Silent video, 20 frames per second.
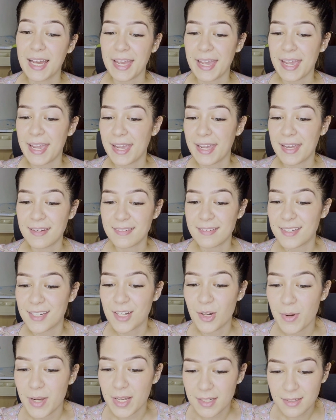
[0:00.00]
And you
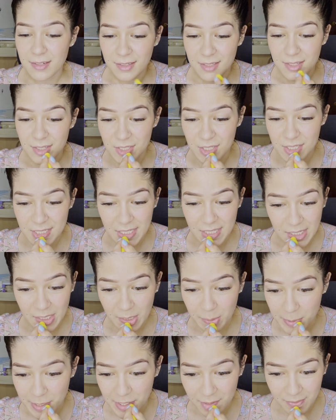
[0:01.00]
know what? Just a little
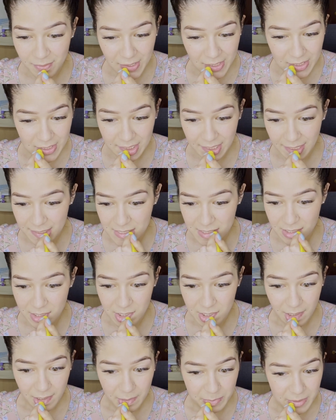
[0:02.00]
bit of it gets the
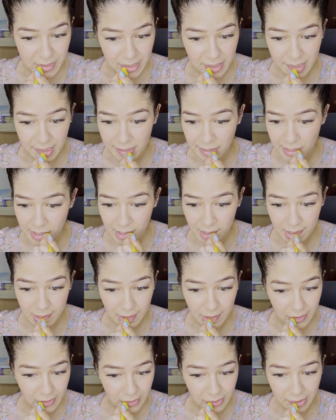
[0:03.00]
job done.
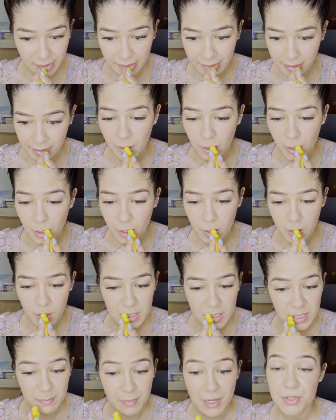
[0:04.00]
So
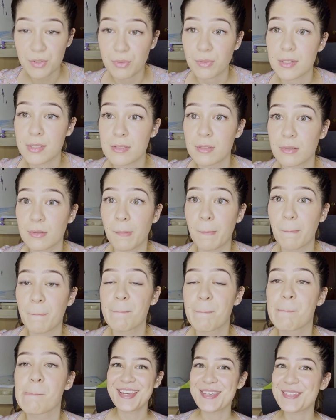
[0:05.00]
it smells great too.
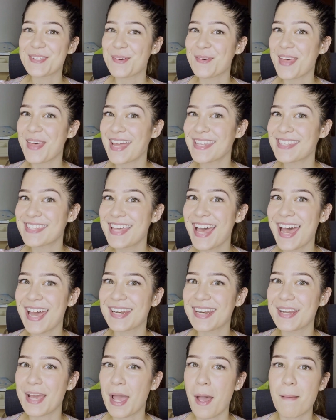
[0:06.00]
So that's that,
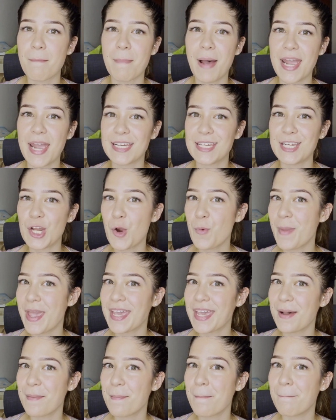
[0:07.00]
my no
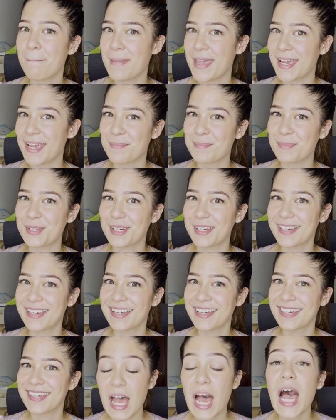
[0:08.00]
makeup look.
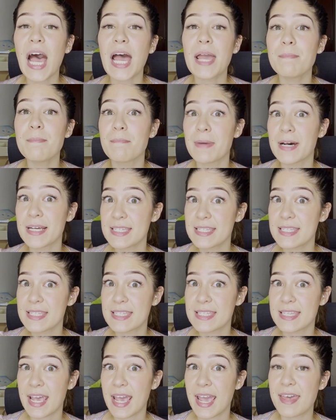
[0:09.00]
I must
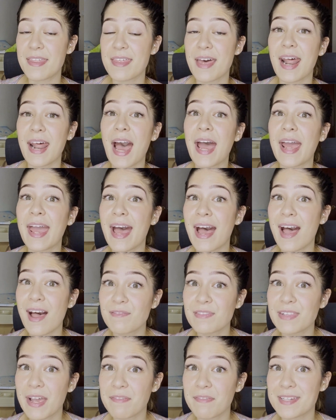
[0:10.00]
say that I
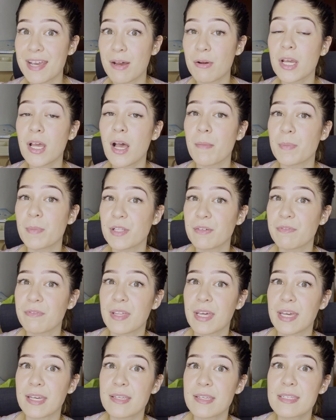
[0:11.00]
have left out a couple of
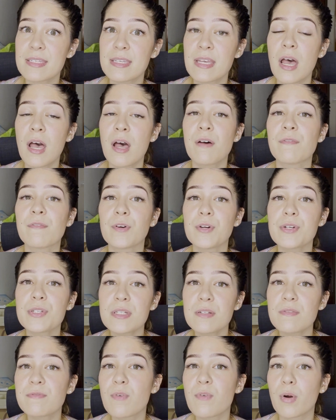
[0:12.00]
things.
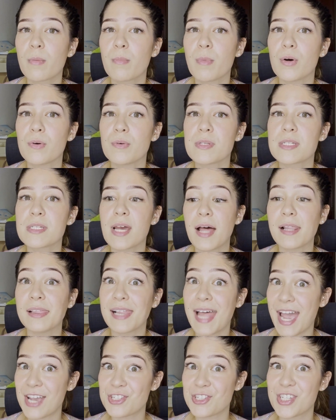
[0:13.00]
First and foremost,
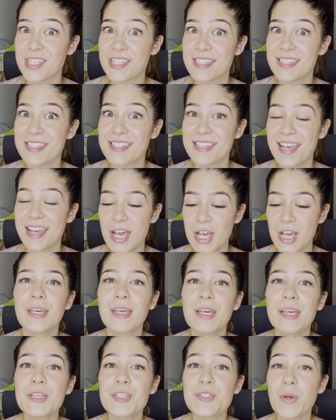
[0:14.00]
lashes.
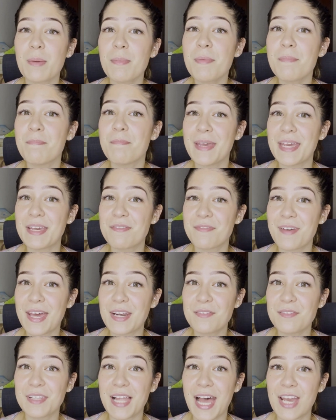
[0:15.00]
So I'm a big fan
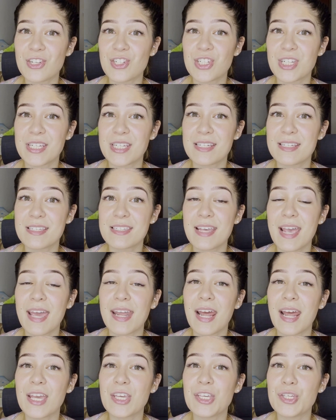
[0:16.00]
of lashes,
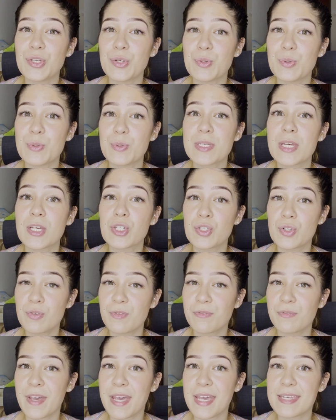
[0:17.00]
and I use Too
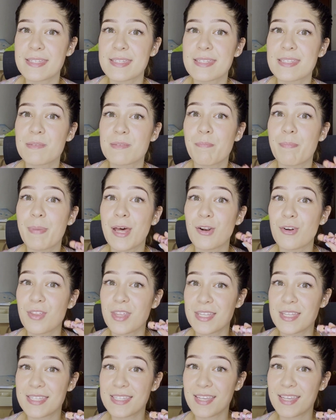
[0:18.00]
Faced's Better
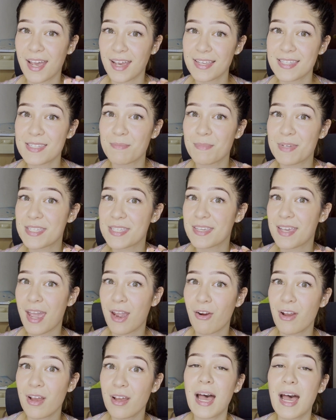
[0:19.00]
Than Sex
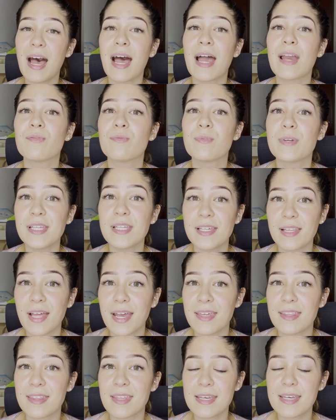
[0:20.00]
mascara. I really
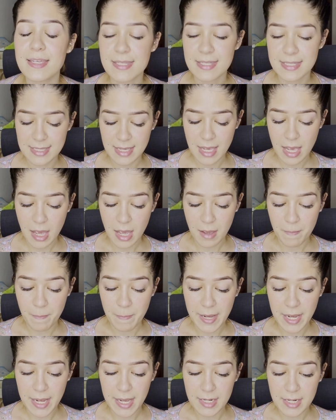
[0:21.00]
like this,
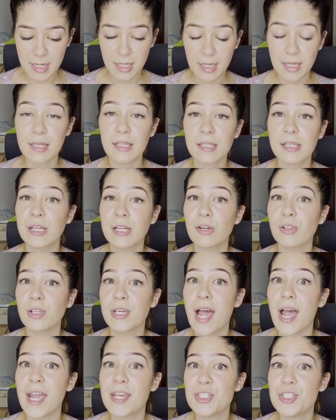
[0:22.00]
but
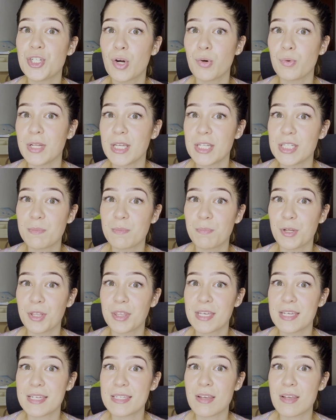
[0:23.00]
clearly I don't need to put
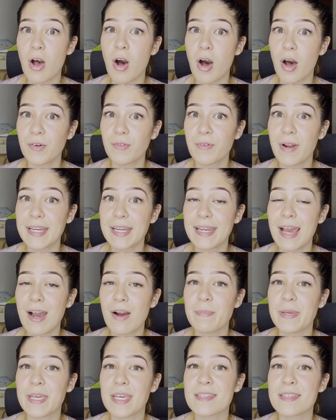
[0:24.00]
this on right now
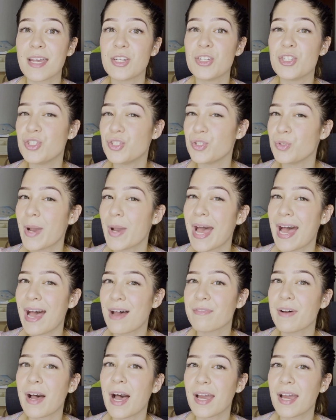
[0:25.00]
because I do
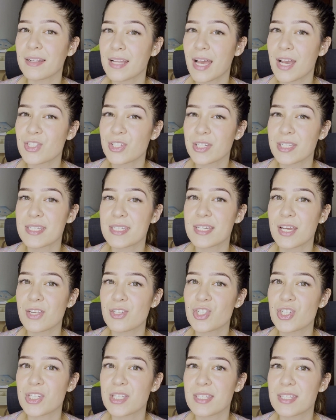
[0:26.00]
have eyelash
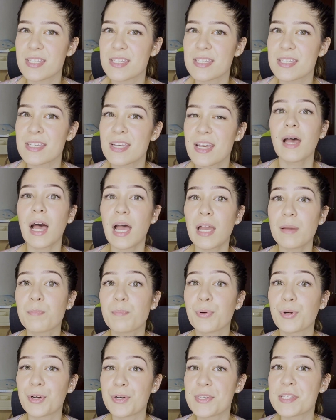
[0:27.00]
extensions. I
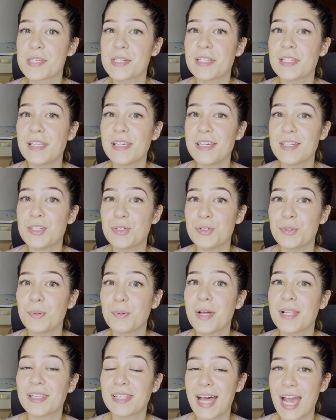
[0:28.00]
personally
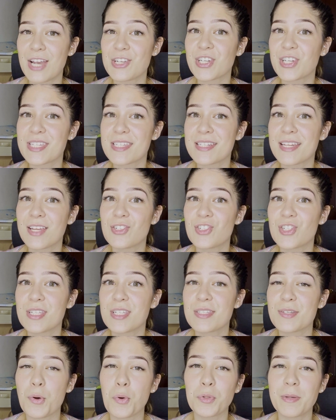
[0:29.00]
do lash
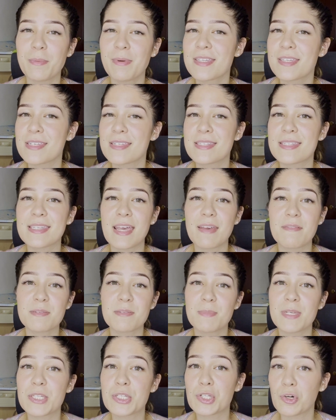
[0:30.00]
extensions only because it saves
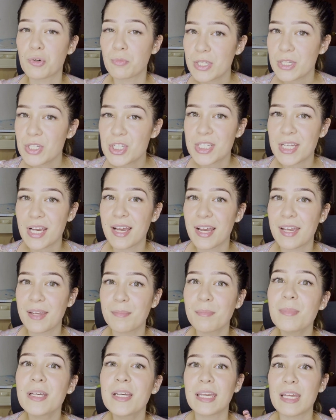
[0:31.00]
me so much
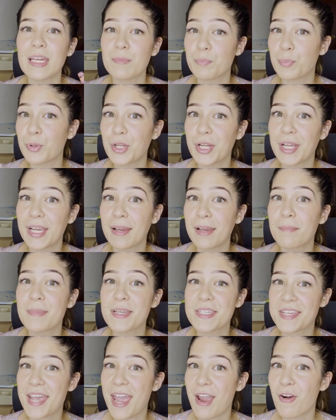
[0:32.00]
time in putting
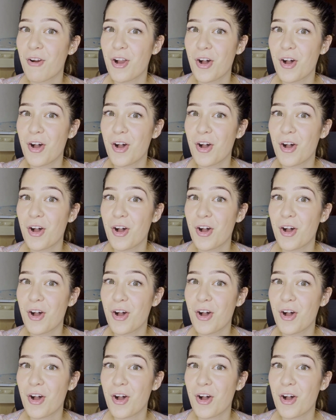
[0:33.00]
mascara